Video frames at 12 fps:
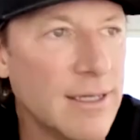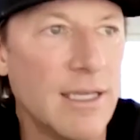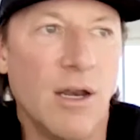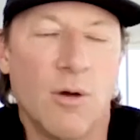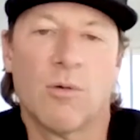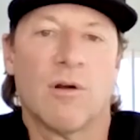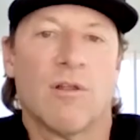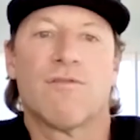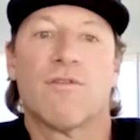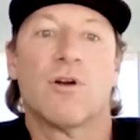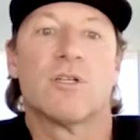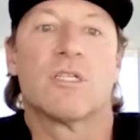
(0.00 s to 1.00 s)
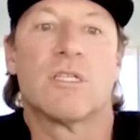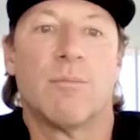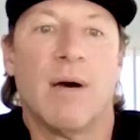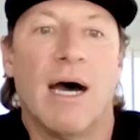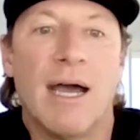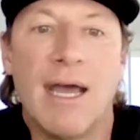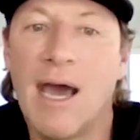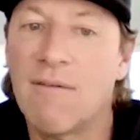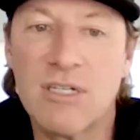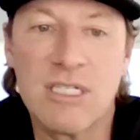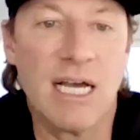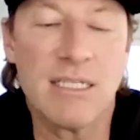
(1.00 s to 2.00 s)
you know, we're one of the first to buy
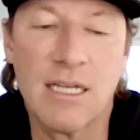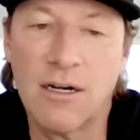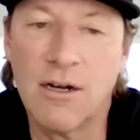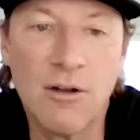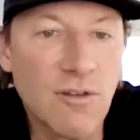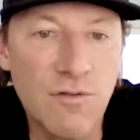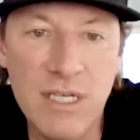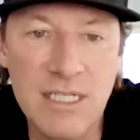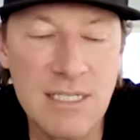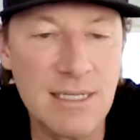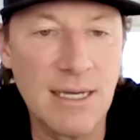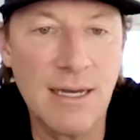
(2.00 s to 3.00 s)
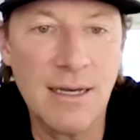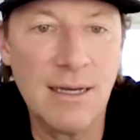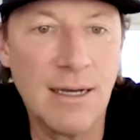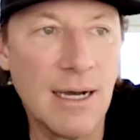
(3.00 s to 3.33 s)
advertising at Alta Vista,